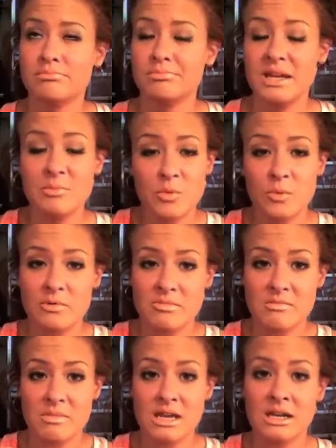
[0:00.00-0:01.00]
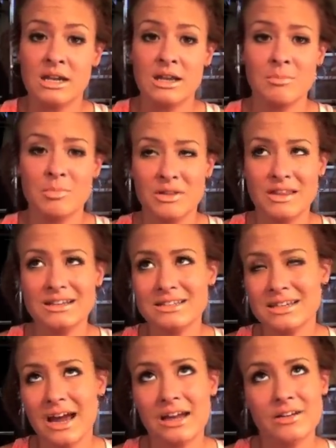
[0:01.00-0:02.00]
People will be mean, but that's
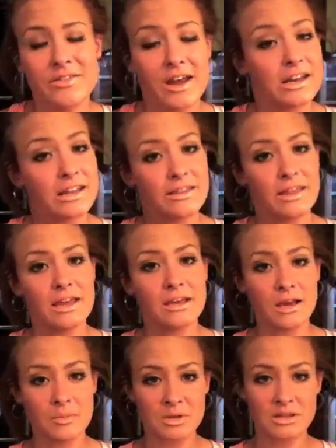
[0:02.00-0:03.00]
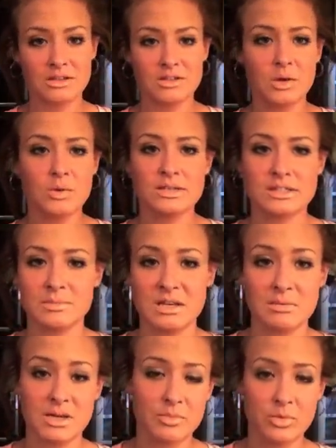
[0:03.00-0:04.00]
kind of anything. I mean, there's always
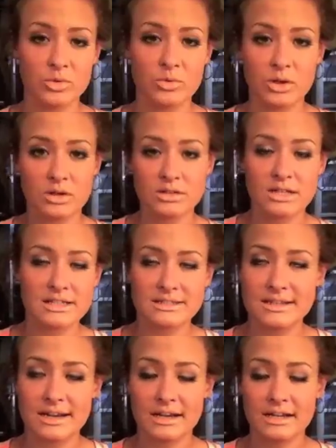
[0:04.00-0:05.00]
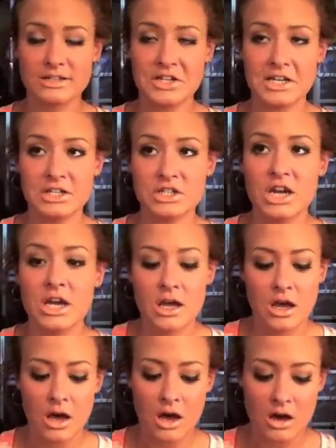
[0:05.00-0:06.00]
mean people in the world, and that's not going to change.
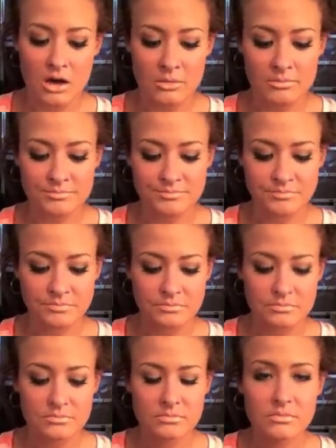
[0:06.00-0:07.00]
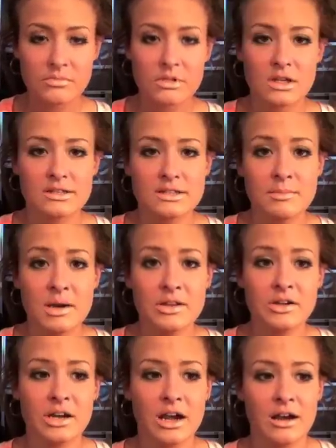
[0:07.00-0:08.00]
Some
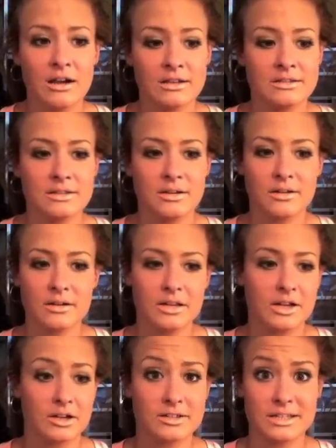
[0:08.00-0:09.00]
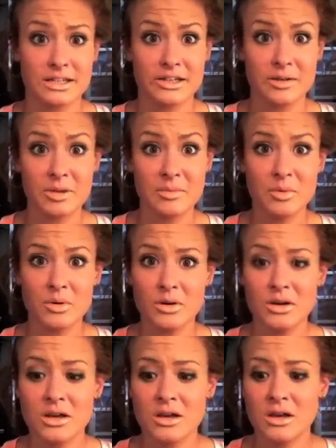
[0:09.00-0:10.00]
other cons are there are scary people.